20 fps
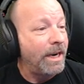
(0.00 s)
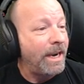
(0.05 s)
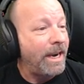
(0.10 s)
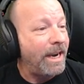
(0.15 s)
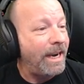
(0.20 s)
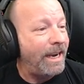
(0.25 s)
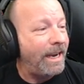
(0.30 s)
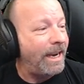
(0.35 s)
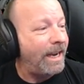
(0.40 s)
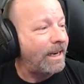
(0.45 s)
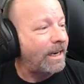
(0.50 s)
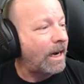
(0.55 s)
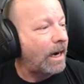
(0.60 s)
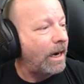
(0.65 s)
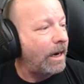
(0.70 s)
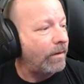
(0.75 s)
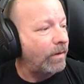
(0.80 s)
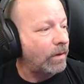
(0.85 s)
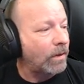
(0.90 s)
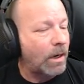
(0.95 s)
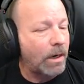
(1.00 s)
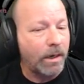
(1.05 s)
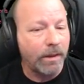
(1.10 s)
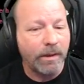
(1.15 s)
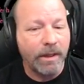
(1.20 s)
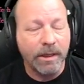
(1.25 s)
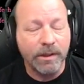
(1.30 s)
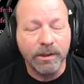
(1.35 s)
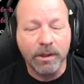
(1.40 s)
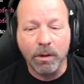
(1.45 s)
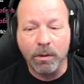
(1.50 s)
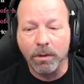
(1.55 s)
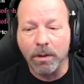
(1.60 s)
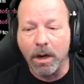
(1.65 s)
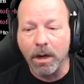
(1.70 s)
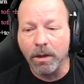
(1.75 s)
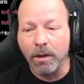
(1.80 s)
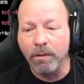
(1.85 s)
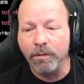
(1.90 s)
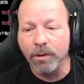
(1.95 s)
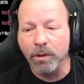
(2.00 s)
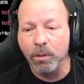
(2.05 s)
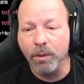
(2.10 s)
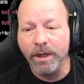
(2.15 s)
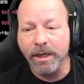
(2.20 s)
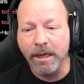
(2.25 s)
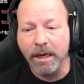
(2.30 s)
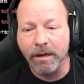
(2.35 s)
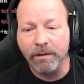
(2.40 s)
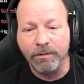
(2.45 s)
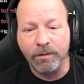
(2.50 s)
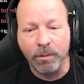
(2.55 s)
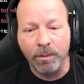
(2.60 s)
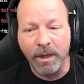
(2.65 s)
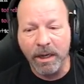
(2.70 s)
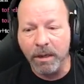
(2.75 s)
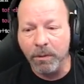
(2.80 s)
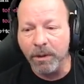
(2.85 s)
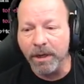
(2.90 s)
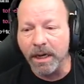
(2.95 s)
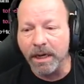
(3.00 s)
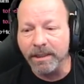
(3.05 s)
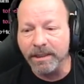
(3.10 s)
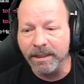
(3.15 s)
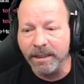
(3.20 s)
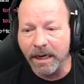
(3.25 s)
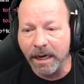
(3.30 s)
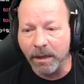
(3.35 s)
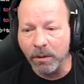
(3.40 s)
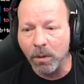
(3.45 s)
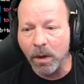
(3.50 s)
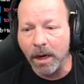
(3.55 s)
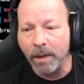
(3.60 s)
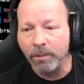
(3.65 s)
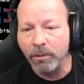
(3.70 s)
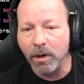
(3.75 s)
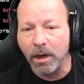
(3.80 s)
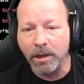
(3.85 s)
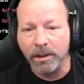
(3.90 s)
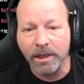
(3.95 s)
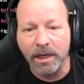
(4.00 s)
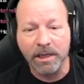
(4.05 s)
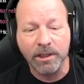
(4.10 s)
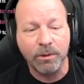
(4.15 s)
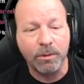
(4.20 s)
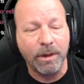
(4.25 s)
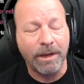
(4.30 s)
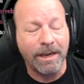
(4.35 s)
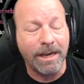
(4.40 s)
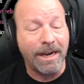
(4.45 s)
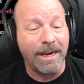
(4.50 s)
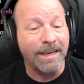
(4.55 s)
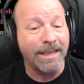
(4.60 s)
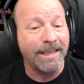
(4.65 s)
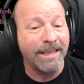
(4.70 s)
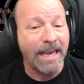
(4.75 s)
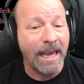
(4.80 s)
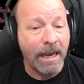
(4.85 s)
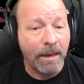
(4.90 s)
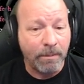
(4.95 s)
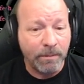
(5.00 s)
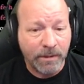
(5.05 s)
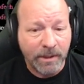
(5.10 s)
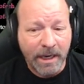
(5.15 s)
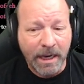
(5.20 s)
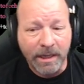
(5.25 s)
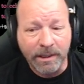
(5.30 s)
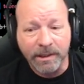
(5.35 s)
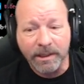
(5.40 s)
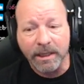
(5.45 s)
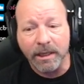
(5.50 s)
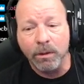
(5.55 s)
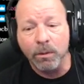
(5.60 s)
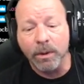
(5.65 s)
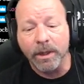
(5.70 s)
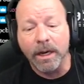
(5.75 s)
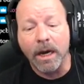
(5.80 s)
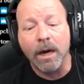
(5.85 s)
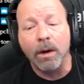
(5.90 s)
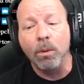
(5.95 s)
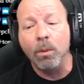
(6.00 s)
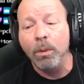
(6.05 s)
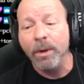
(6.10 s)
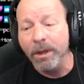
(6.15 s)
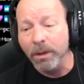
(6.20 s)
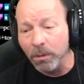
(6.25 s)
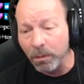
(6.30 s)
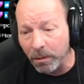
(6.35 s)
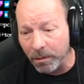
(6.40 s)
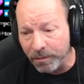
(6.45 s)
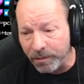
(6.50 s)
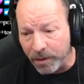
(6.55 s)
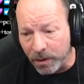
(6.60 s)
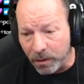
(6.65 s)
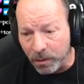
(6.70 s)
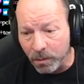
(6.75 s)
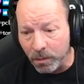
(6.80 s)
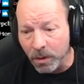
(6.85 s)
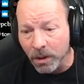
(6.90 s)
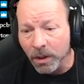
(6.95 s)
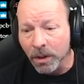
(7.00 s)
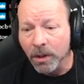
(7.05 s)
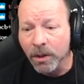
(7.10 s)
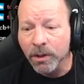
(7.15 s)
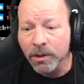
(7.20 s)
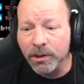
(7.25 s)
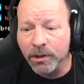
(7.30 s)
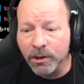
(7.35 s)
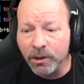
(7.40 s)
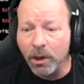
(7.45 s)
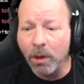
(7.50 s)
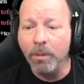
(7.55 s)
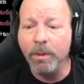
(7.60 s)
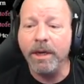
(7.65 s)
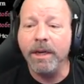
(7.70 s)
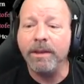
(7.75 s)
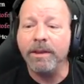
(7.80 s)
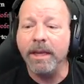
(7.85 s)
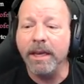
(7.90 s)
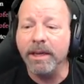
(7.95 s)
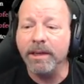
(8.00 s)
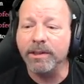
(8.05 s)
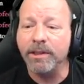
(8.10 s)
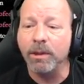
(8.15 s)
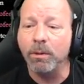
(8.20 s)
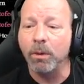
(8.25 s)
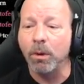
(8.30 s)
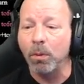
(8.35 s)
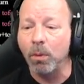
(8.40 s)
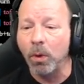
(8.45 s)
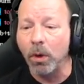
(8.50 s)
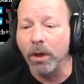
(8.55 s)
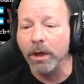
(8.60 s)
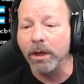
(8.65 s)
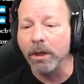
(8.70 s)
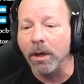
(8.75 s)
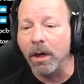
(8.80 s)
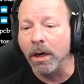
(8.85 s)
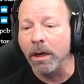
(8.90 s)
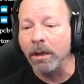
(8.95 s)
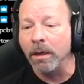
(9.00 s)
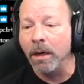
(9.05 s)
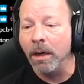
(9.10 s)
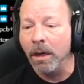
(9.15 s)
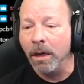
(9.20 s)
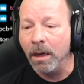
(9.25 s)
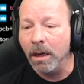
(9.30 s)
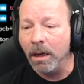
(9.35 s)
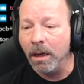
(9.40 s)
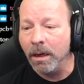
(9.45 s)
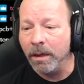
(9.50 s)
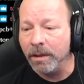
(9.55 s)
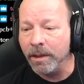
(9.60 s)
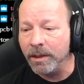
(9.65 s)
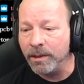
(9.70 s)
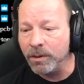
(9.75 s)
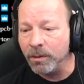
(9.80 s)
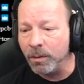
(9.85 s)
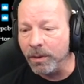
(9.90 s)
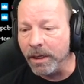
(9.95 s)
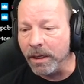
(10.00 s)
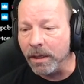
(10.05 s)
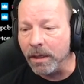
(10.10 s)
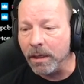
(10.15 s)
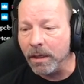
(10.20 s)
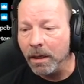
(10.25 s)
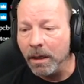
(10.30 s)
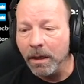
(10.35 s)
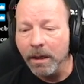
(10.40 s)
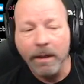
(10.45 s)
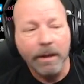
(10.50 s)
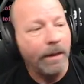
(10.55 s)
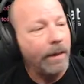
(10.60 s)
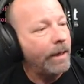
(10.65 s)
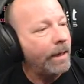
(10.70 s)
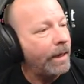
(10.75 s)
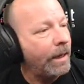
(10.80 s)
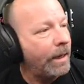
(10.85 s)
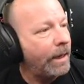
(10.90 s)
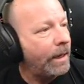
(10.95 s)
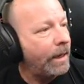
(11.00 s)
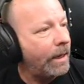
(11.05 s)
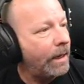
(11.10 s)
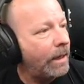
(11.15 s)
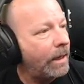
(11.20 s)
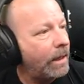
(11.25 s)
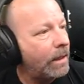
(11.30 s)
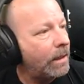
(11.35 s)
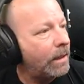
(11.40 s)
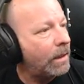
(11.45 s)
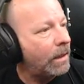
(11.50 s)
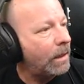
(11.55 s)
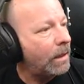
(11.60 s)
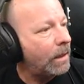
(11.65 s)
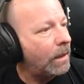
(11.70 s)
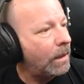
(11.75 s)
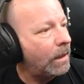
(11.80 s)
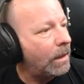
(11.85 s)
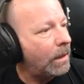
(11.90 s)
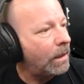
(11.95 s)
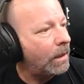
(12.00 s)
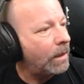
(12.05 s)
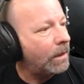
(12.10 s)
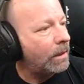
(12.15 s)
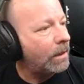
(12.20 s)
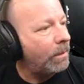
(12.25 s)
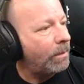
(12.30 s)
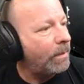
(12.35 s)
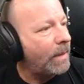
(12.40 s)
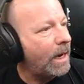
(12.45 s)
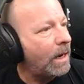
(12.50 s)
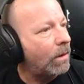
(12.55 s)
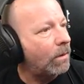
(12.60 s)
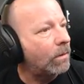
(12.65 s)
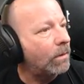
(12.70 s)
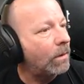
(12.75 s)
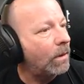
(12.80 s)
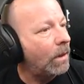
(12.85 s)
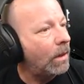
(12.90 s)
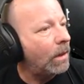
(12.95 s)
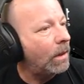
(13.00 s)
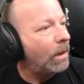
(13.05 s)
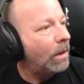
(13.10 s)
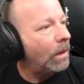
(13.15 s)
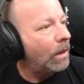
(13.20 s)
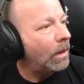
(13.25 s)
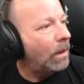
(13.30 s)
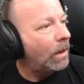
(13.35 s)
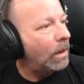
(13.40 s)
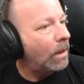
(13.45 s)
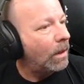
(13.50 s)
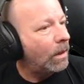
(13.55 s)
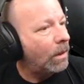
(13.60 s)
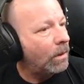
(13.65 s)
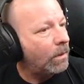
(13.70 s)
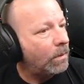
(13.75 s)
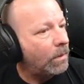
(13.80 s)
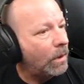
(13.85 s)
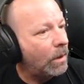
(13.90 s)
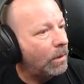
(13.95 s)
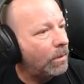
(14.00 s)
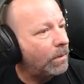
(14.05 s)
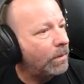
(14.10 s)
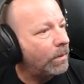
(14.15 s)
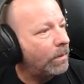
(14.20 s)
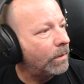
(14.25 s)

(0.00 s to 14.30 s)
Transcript: And I have a lot of things going on over the weekend for me. We got DIY projects, we got game testing, we got wheel review, so many things that we're working on uh, this week. And uh, the mount. Oh, oh.